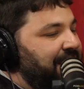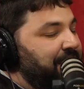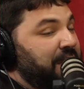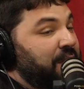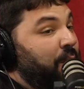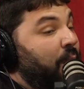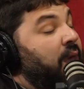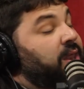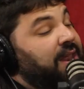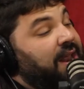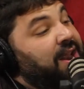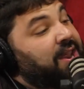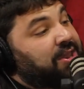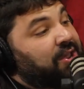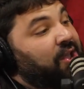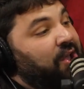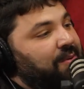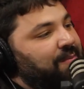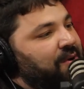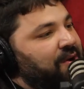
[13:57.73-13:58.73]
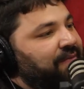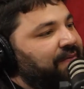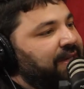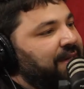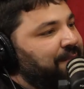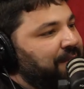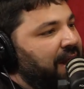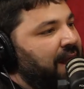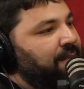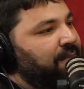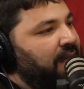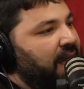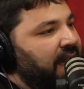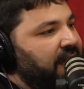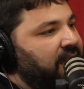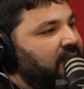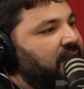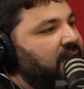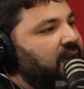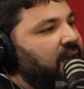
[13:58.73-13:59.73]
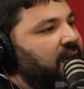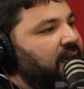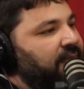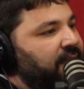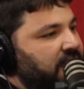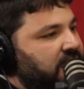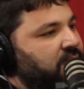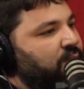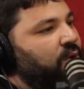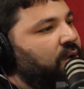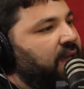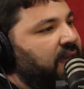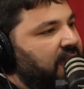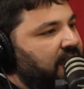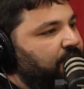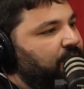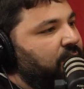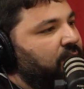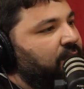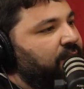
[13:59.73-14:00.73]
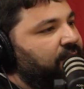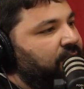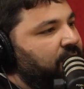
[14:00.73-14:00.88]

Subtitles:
I mean, it is a good movie, but I'm like, this will keep you